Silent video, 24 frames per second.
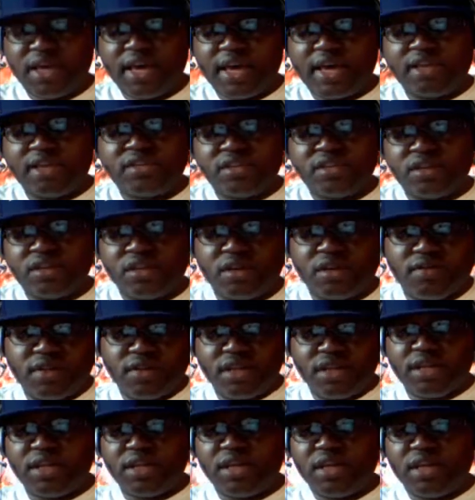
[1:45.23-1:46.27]
Head of
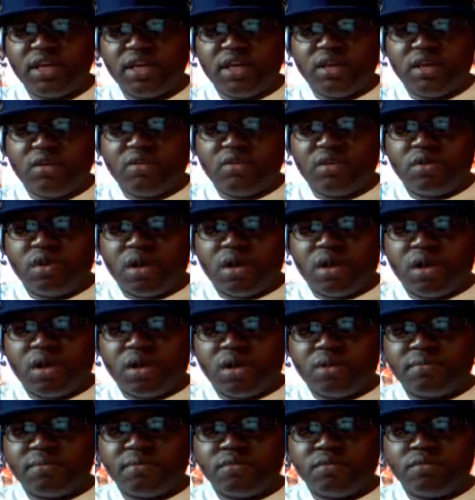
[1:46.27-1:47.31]
security
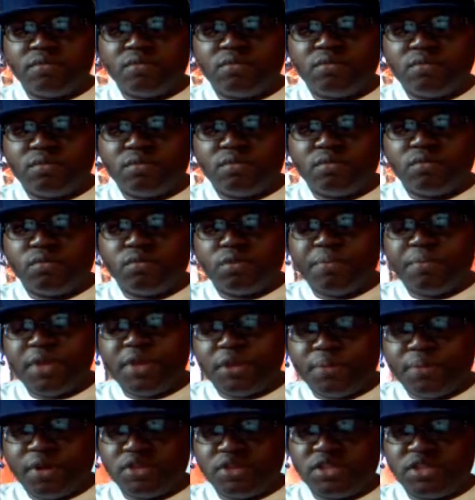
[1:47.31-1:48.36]
um, will be
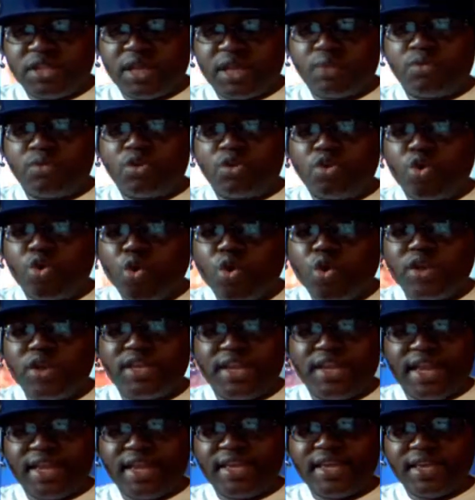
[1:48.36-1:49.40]
the person that will
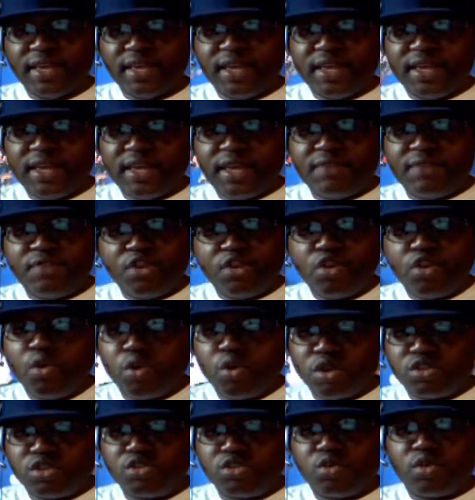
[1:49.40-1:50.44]
coordinate if you
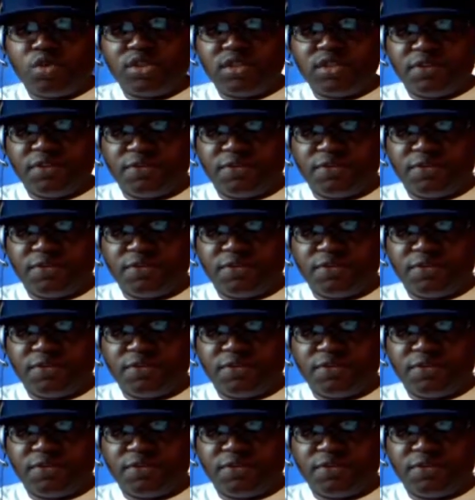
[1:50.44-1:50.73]
go on tour